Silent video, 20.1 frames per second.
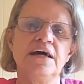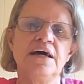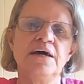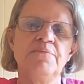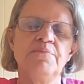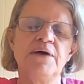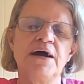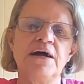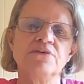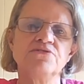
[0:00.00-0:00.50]

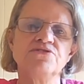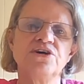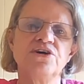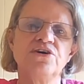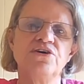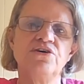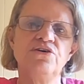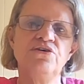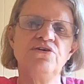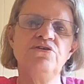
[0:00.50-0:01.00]
about
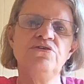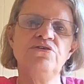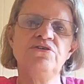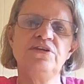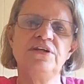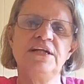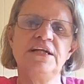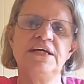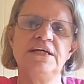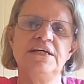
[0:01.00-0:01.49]
an
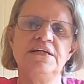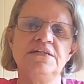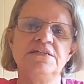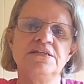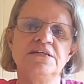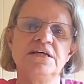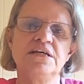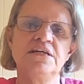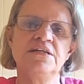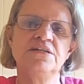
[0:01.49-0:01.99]
earthly
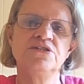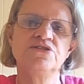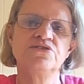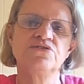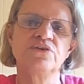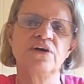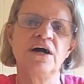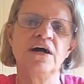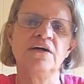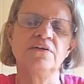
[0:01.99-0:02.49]
is
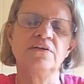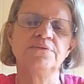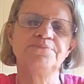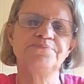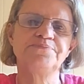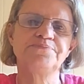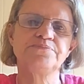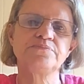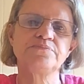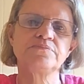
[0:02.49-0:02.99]
Israel